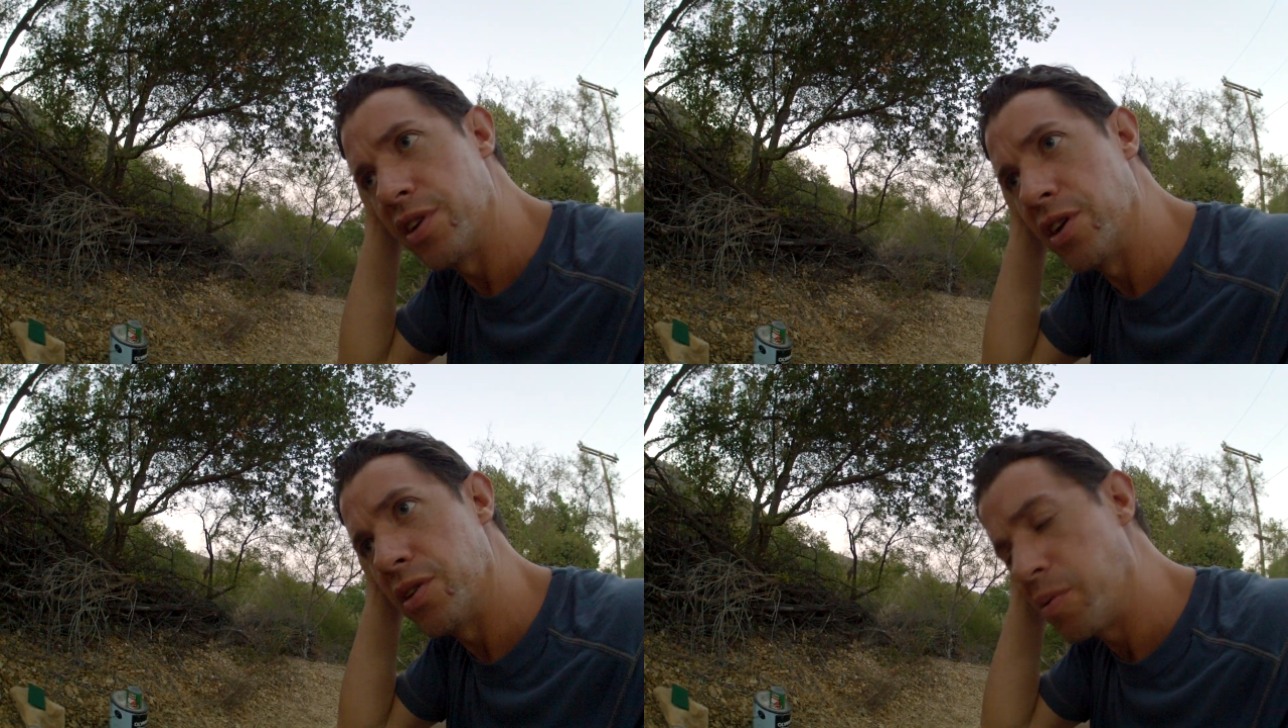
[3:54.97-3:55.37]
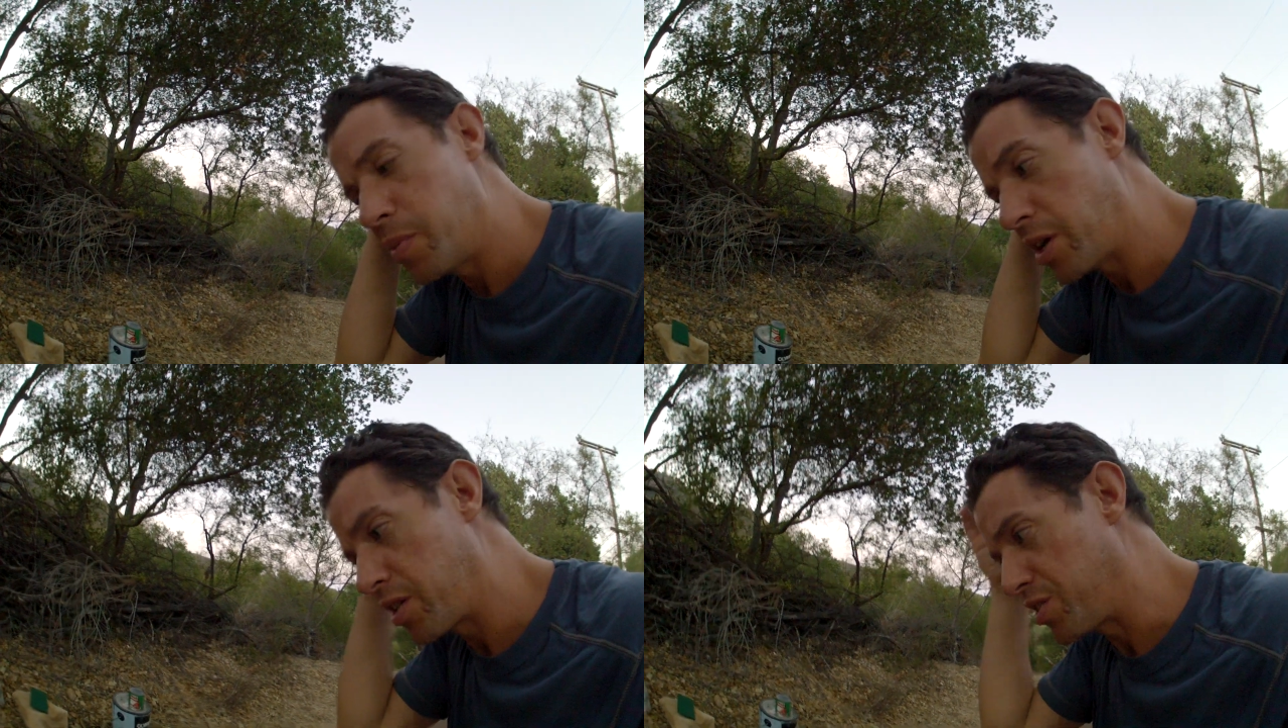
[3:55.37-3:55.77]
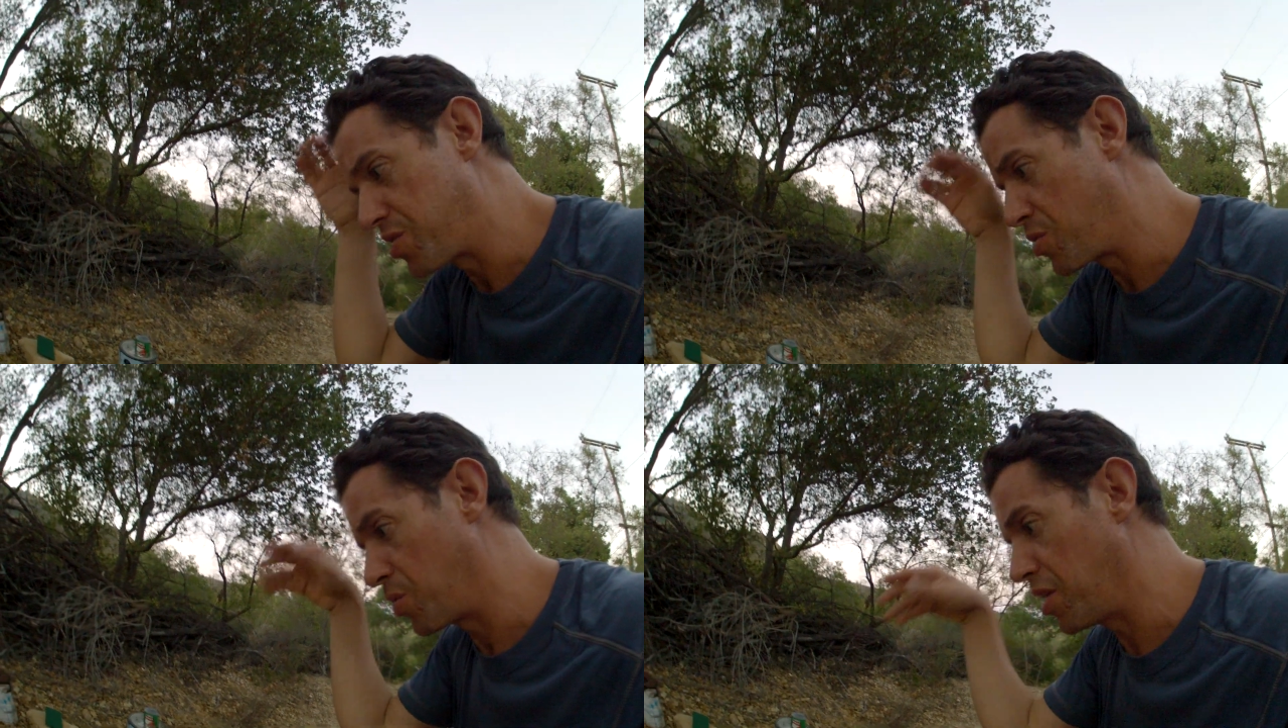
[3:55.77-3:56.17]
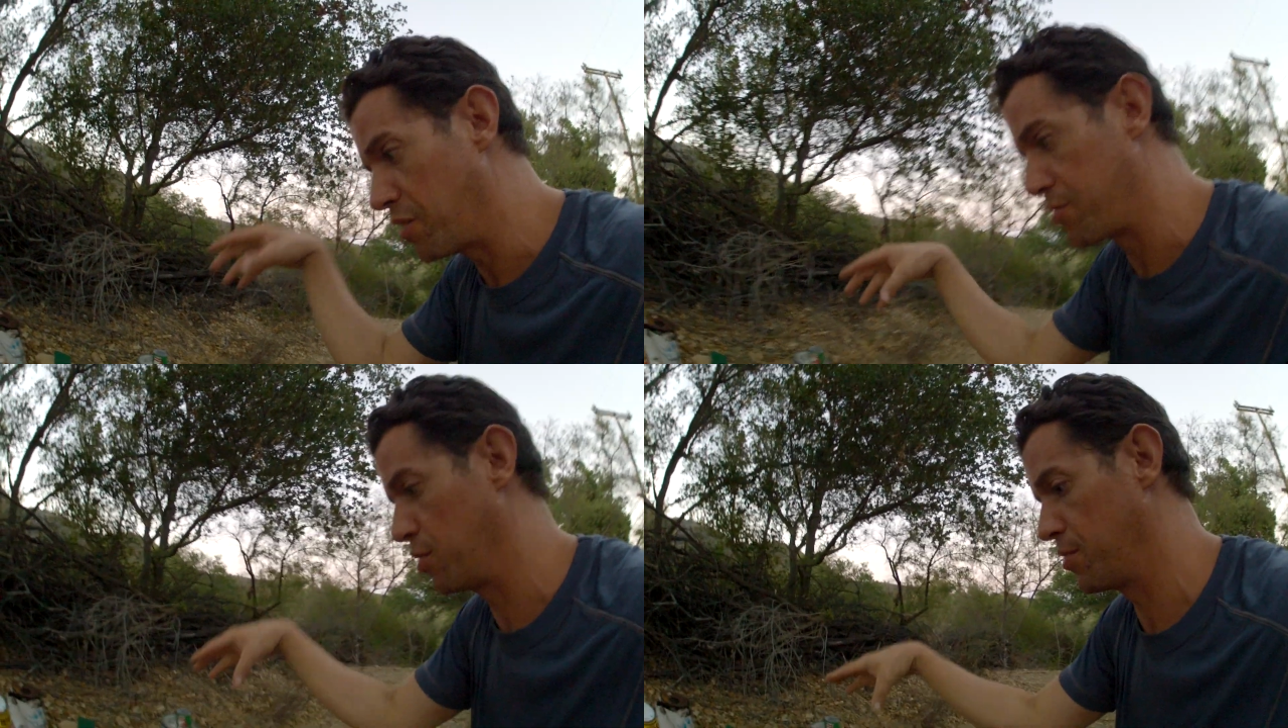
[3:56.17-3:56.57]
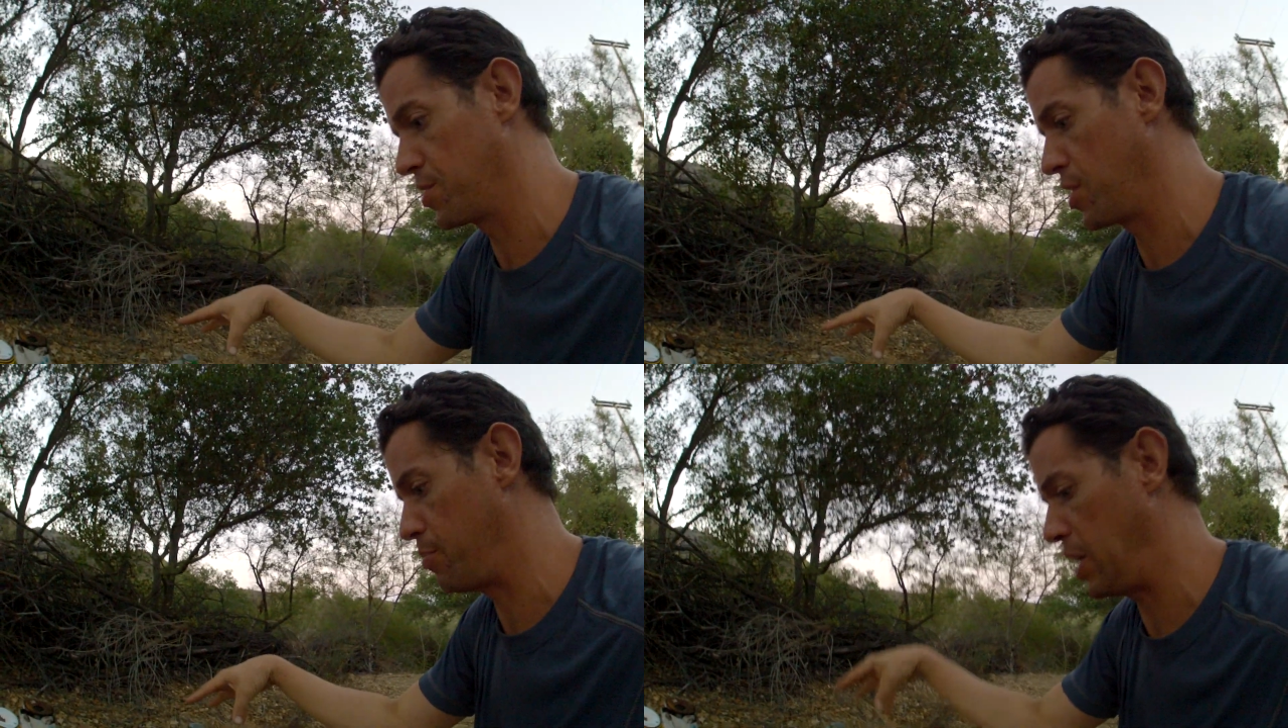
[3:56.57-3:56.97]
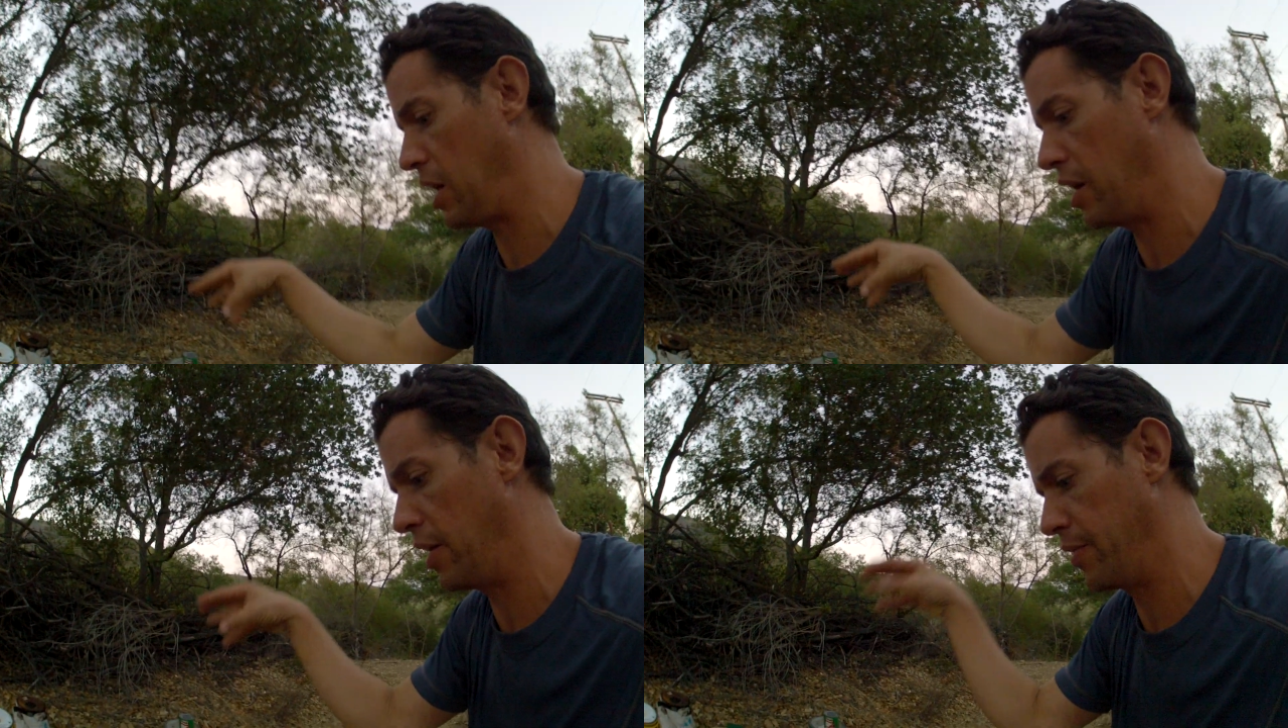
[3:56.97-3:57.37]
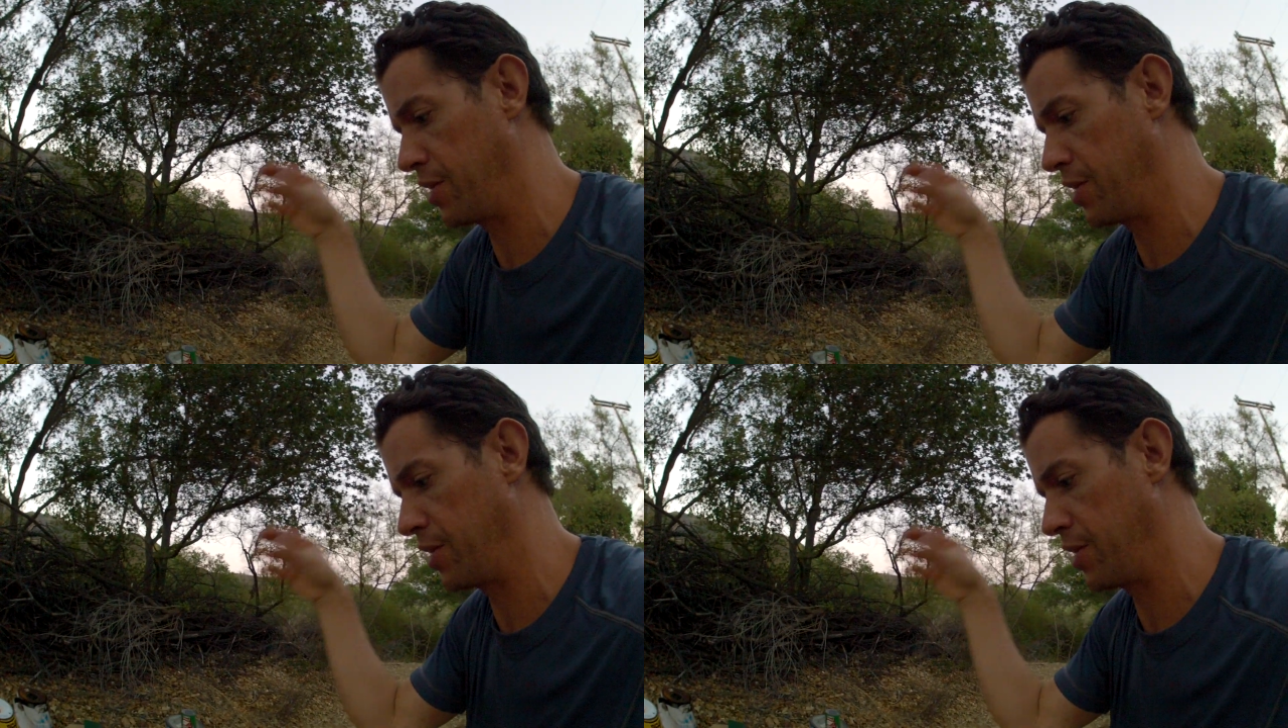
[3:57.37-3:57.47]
I'm not going to store leftovers in a pot.